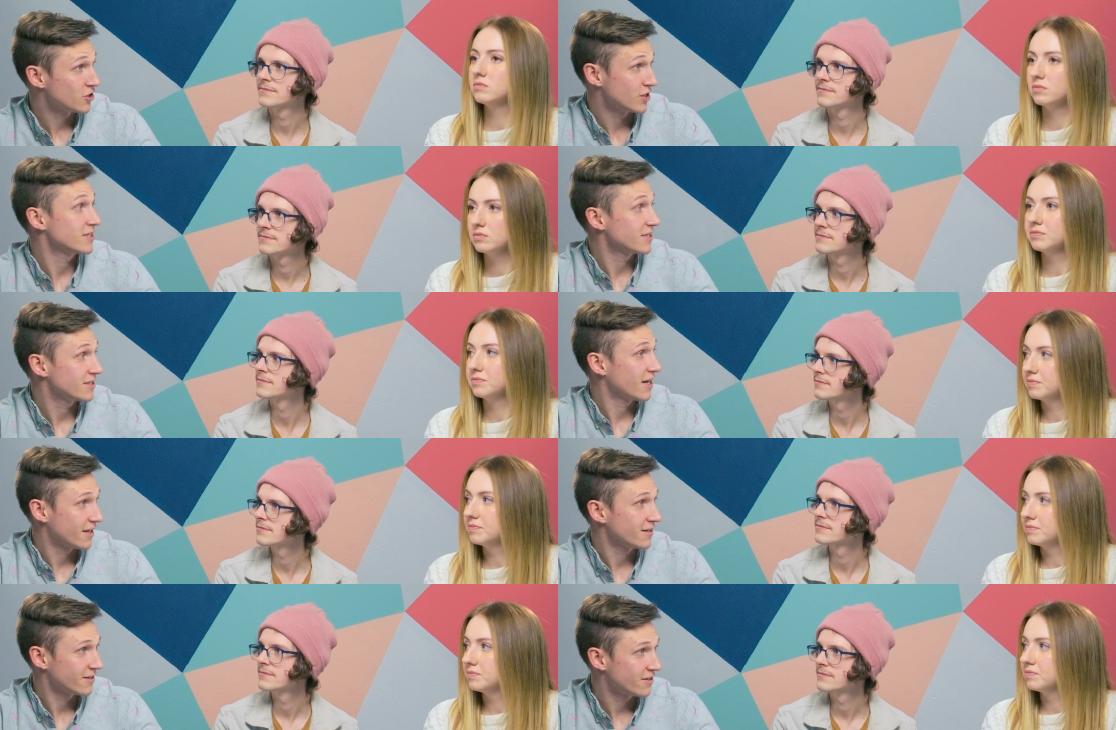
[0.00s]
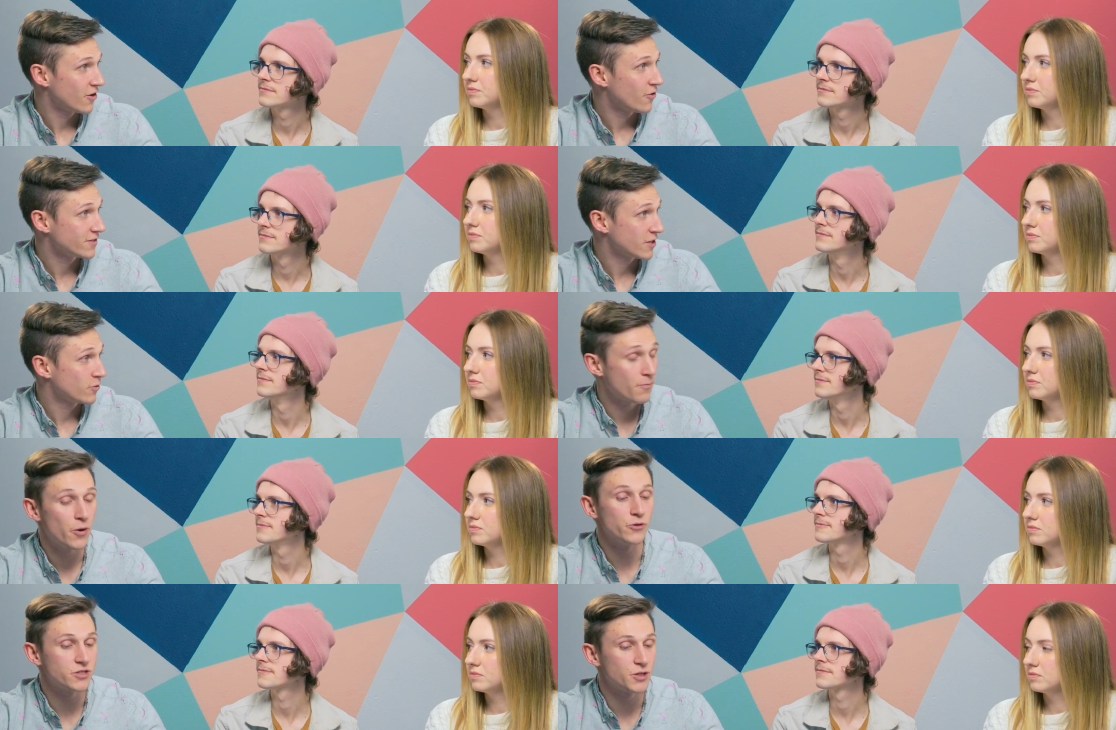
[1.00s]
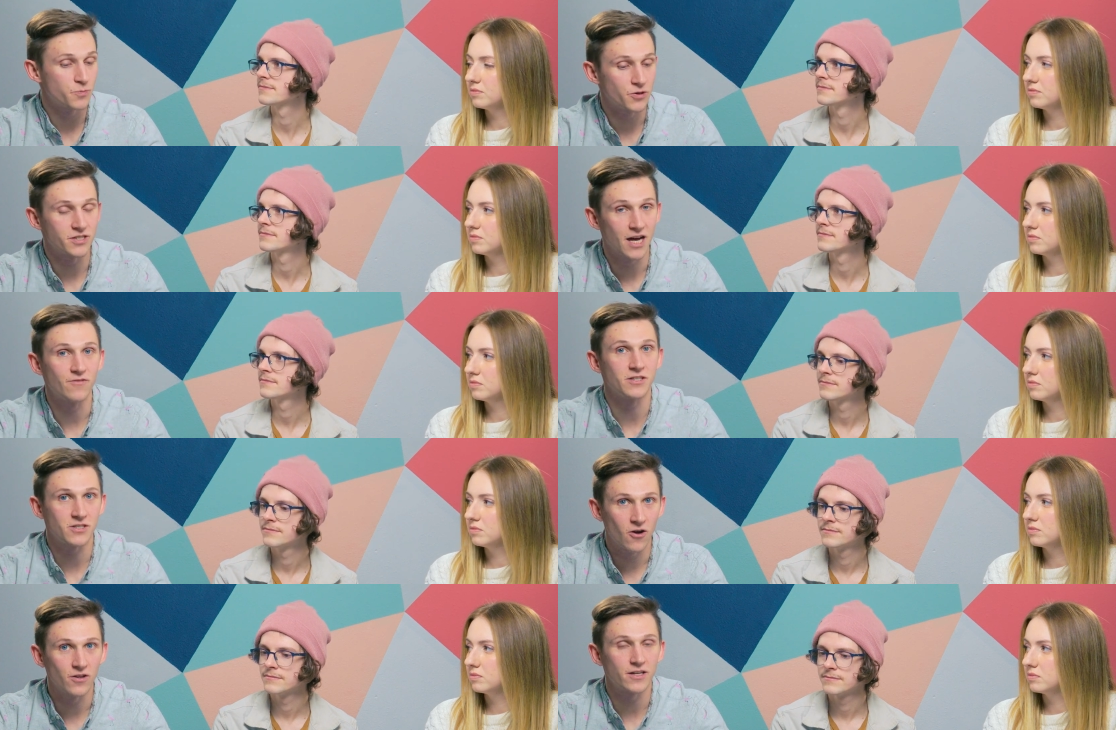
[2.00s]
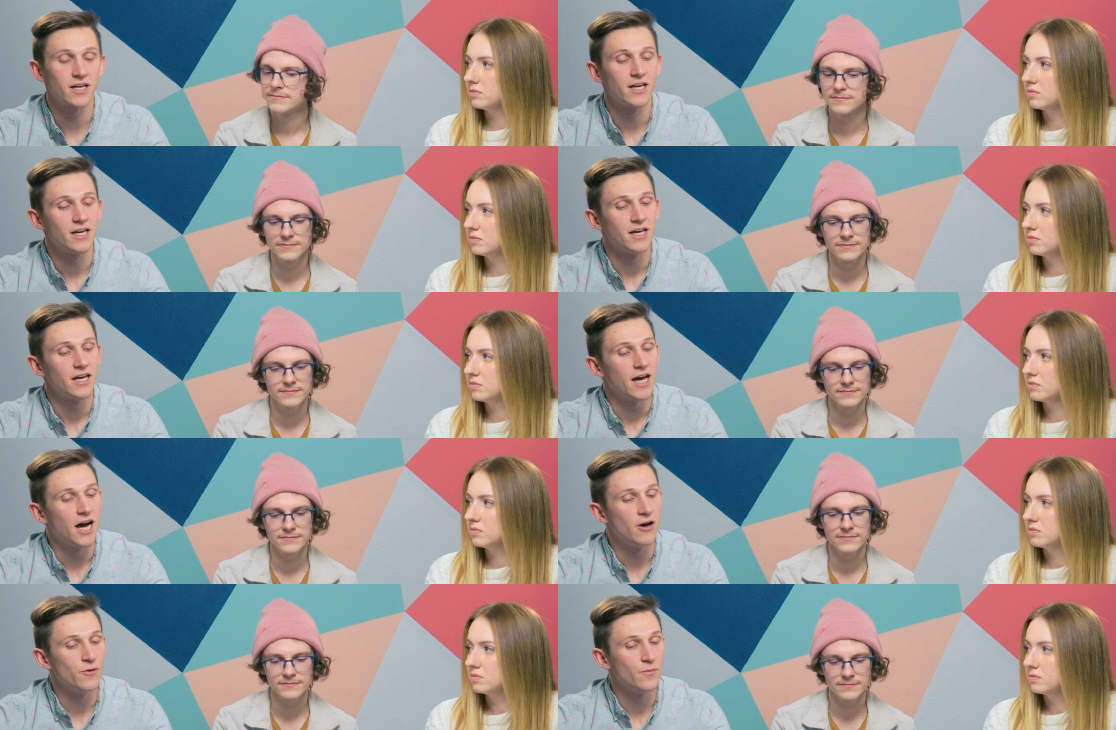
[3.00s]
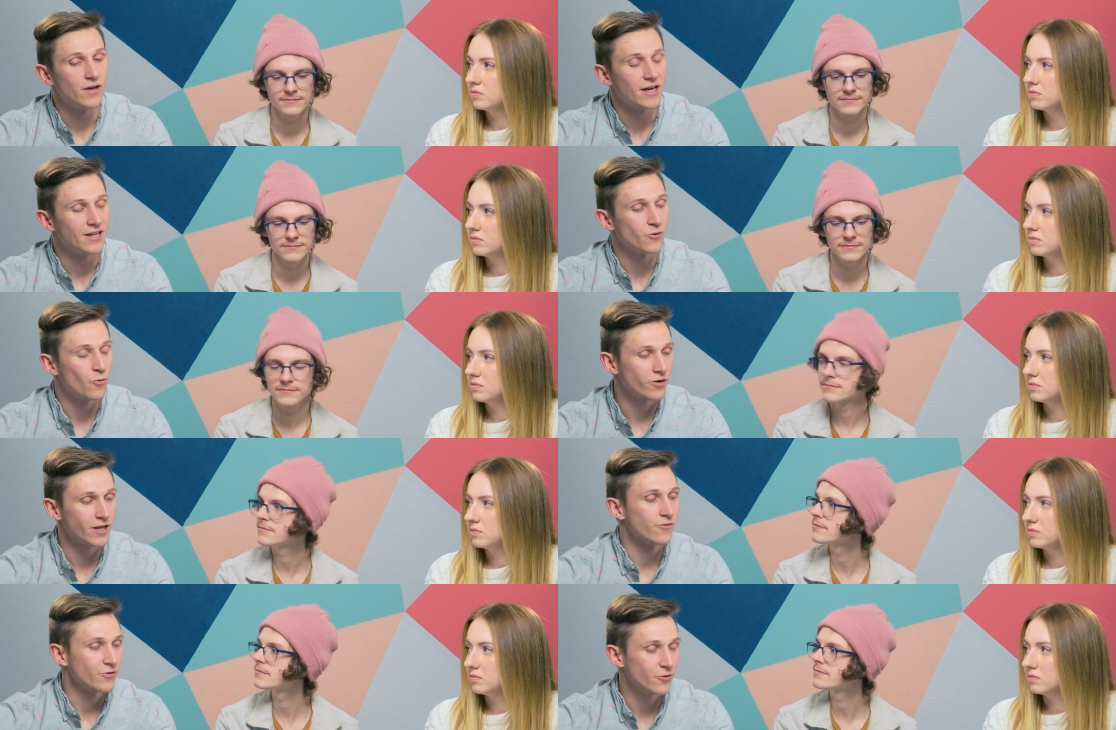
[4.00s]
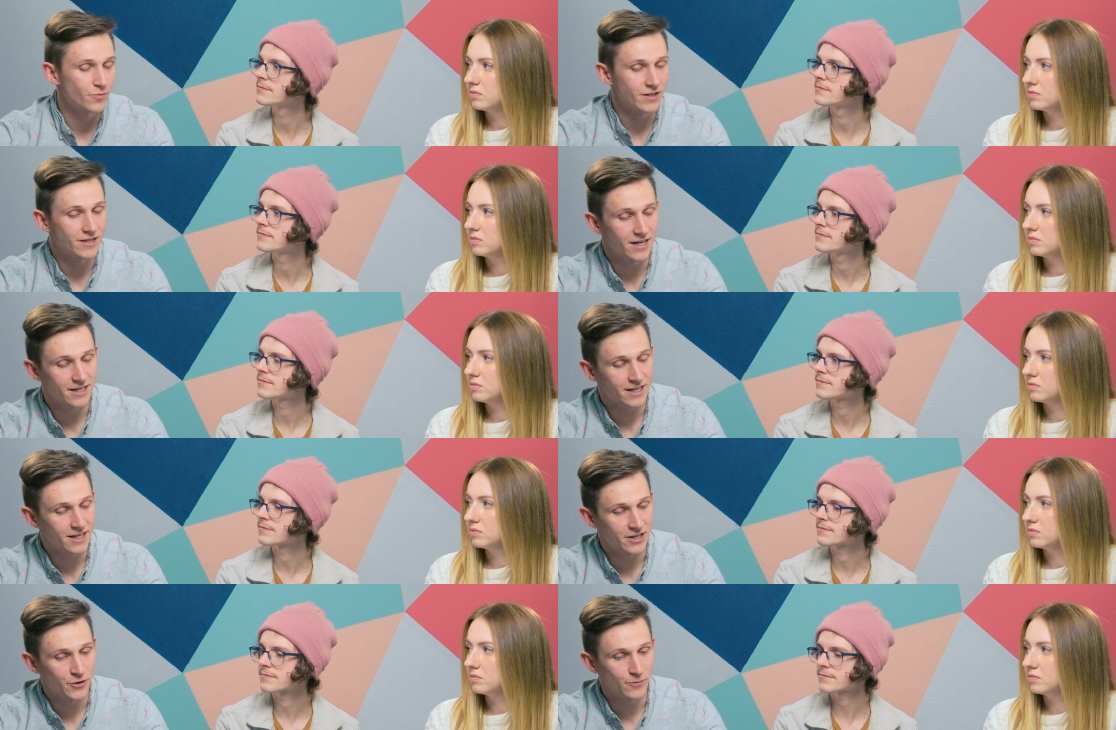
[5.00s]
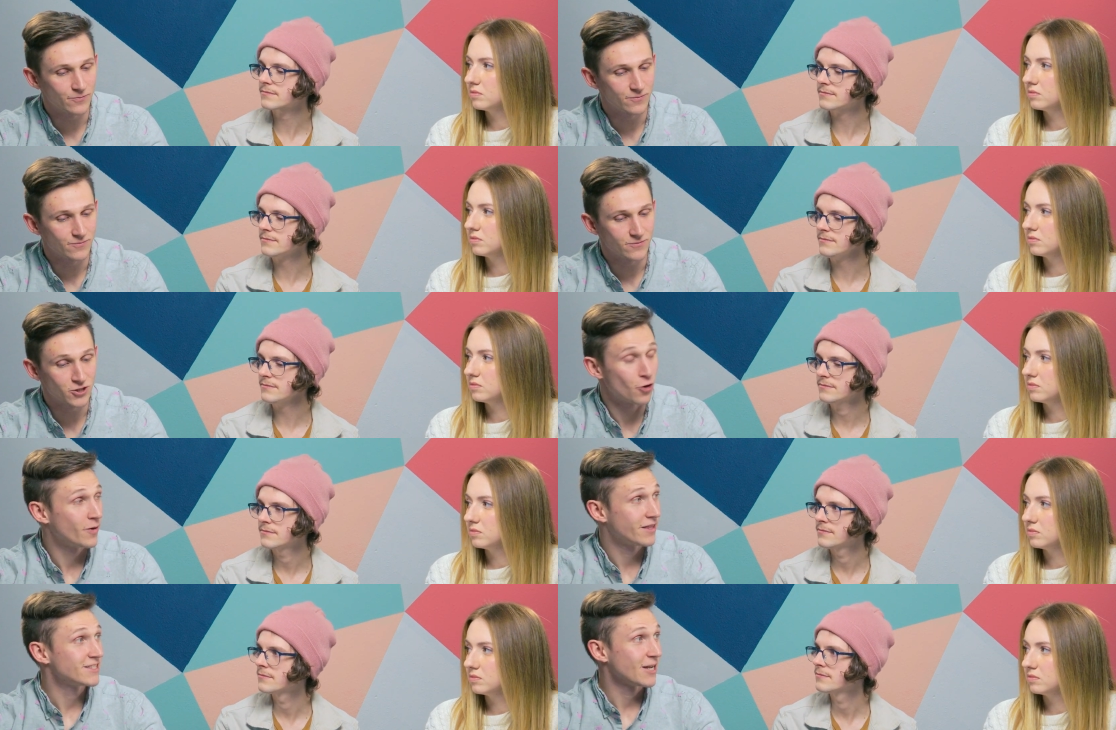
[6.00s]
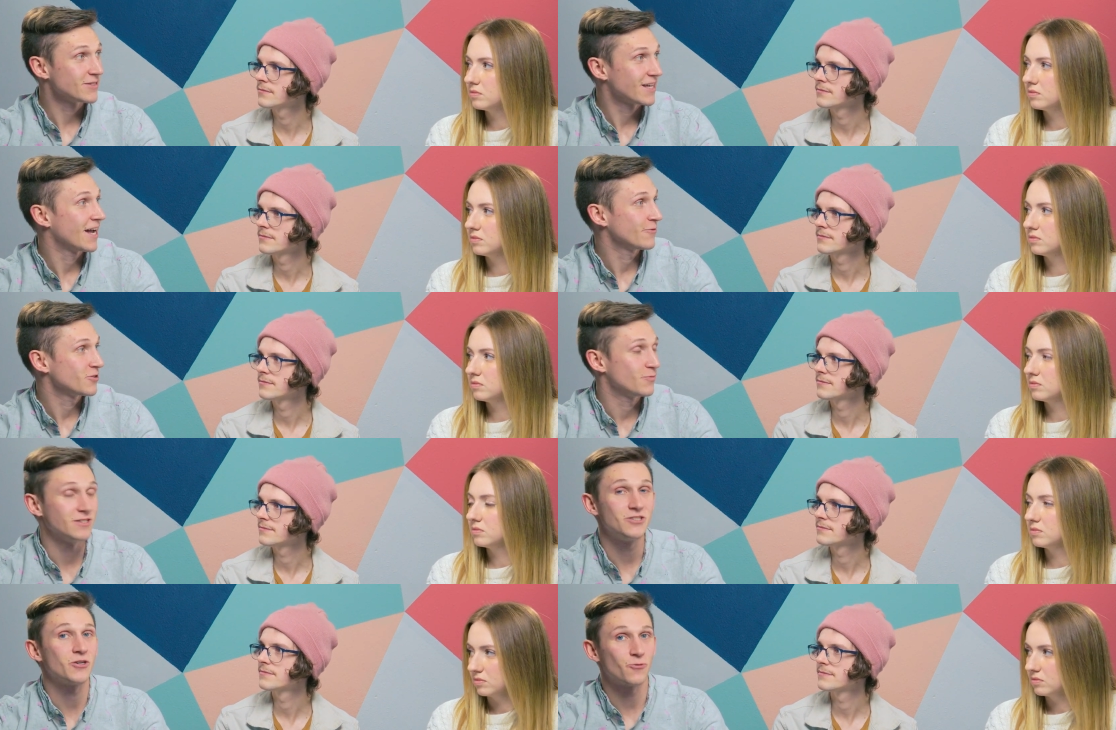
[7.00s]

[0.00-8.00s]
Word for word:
Speaker 1: to this sustaining. You know, is anyone opposed to this person having this calling? In the ward level, they'll be like, show by the same sign, which means you